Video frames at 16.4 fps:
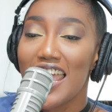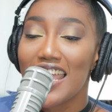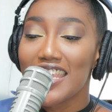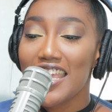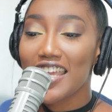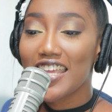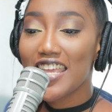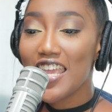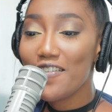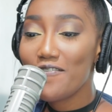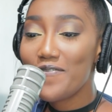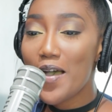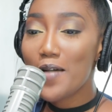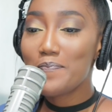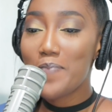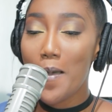You
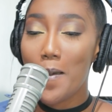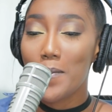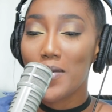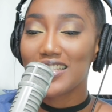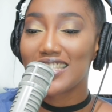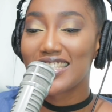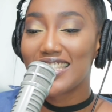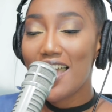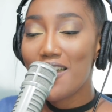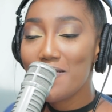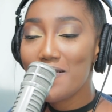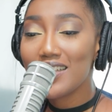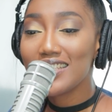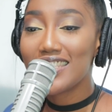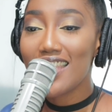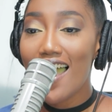give up on what I
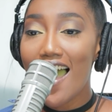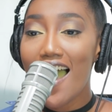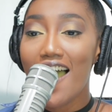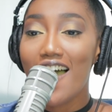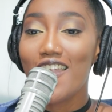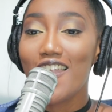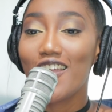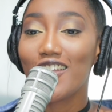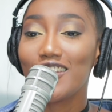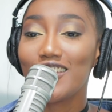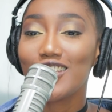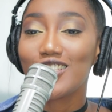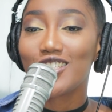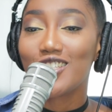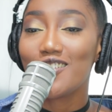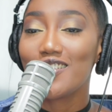want, all of
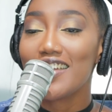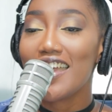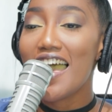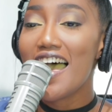this sugar.